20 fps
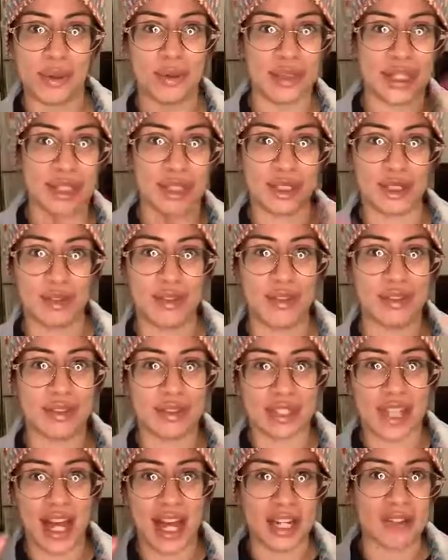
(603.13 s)
they're
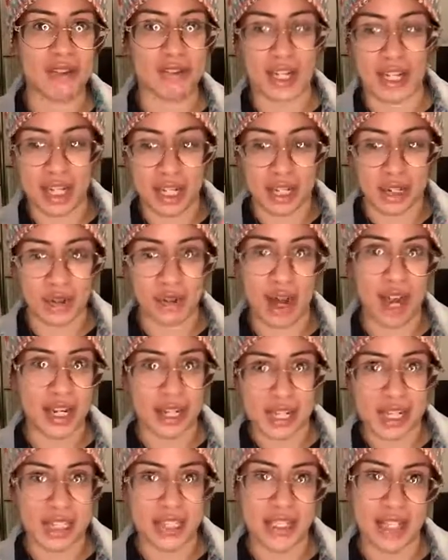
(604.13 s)
kind of like
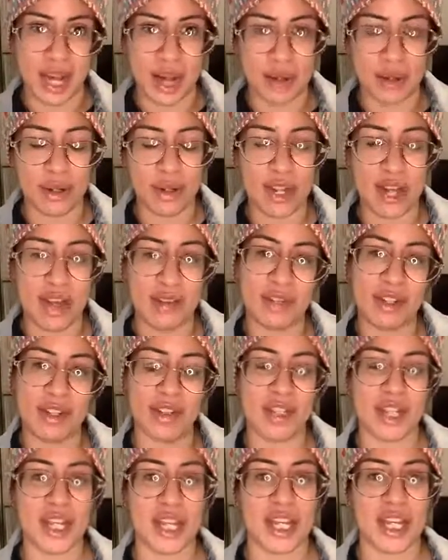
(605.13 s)
cracking down on
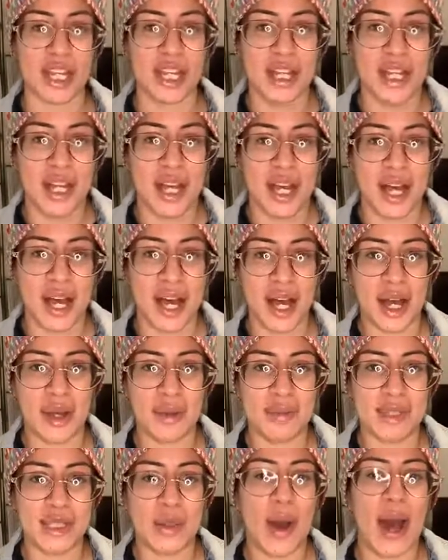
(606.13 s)
everything.
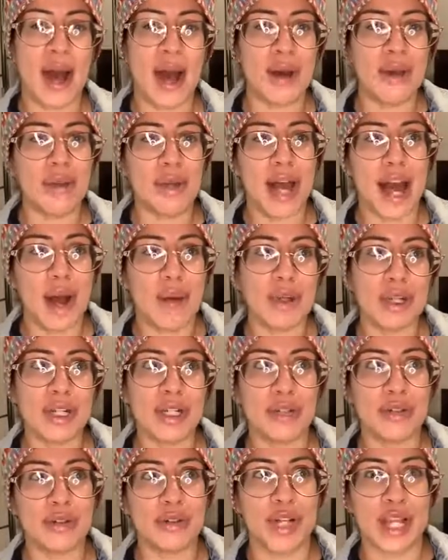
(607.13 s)
So how would
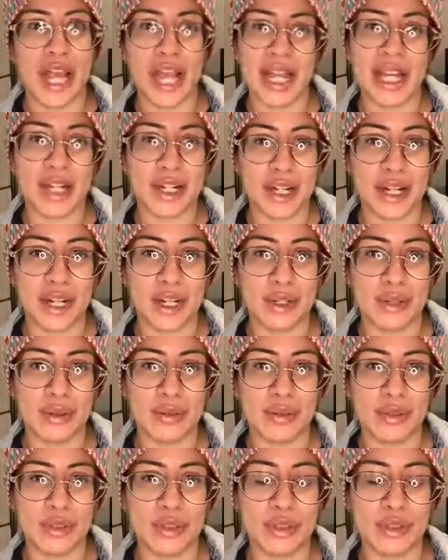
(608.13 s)
a creator
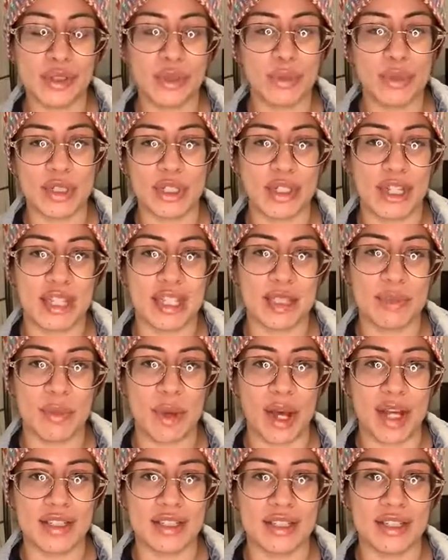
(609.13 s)
who's super sex
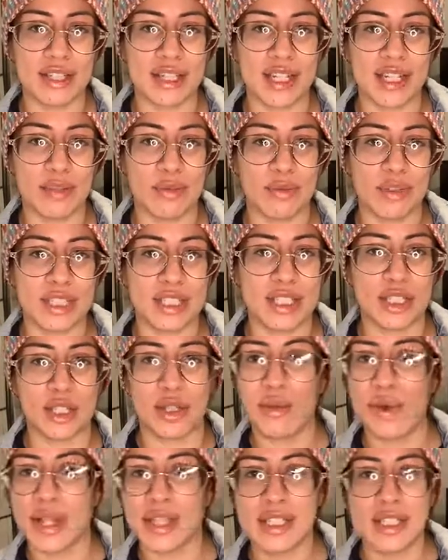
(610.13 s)
positive
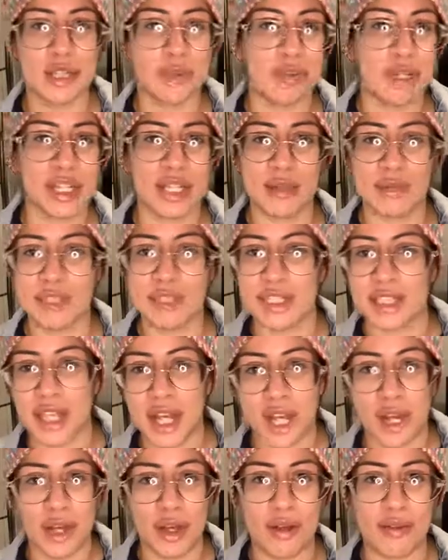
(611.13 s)
still wants to be
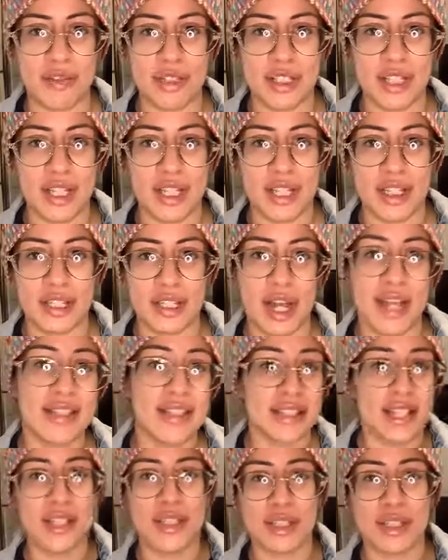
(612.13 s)
themselves,
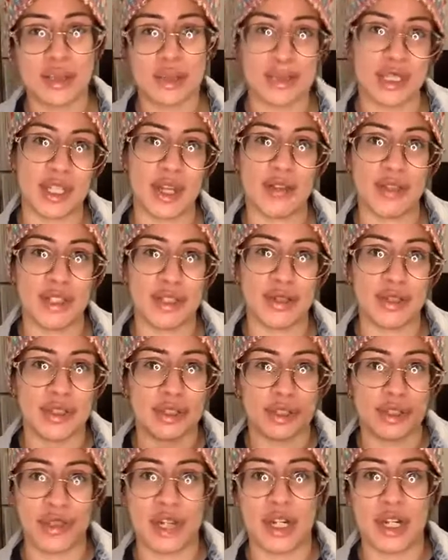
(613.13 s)
not censor themselves, you know,
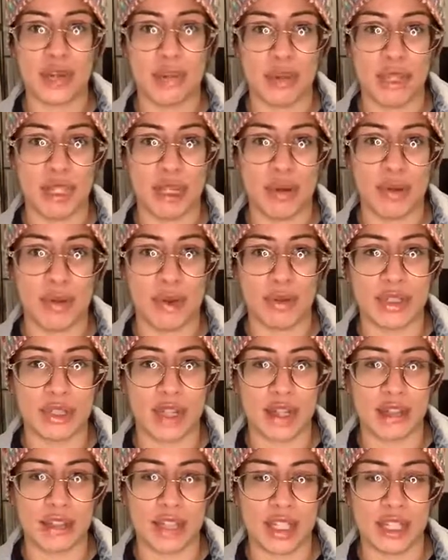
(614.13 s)
because you're trying to be your most
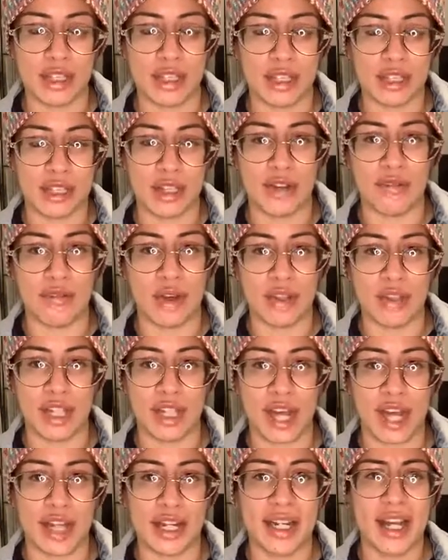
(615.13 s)
authentic self
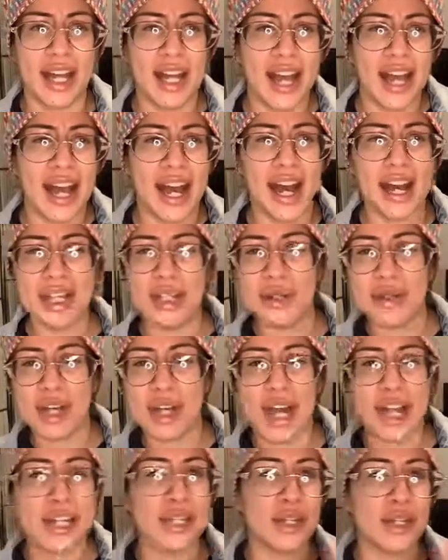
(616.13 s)
online. How do you
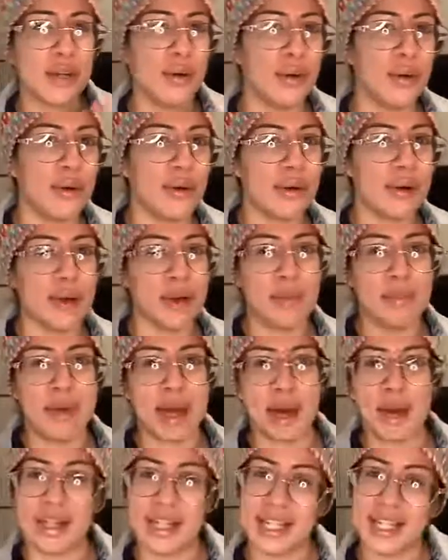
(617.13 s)
kind of go
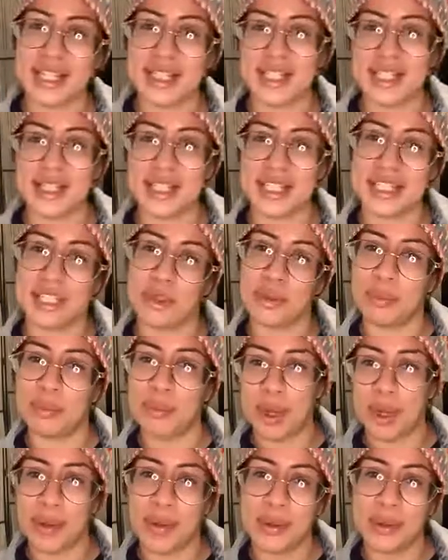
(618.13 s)
about it to still
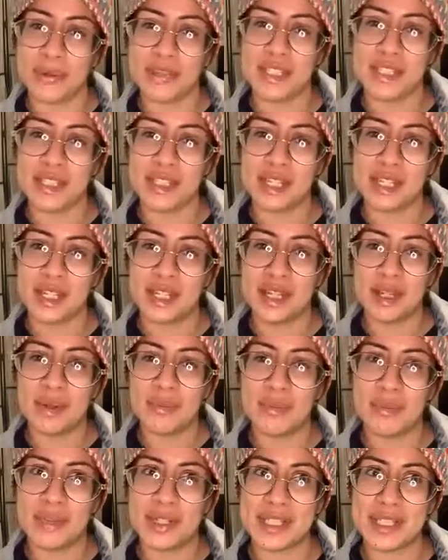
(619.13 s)
post,
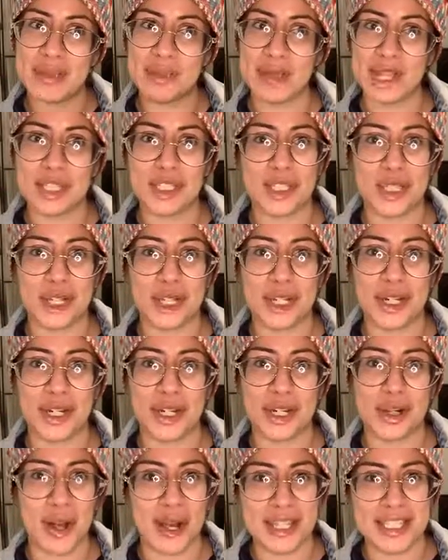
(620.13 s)
but to make sure
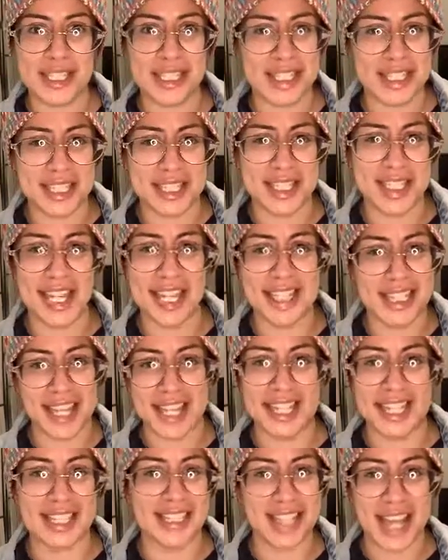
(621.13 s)
your content doesn't get
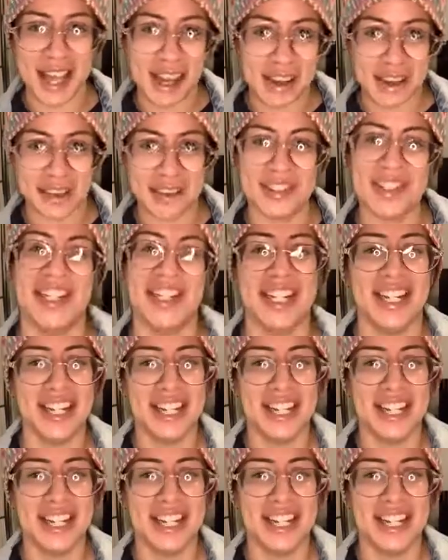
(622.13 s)
taken down?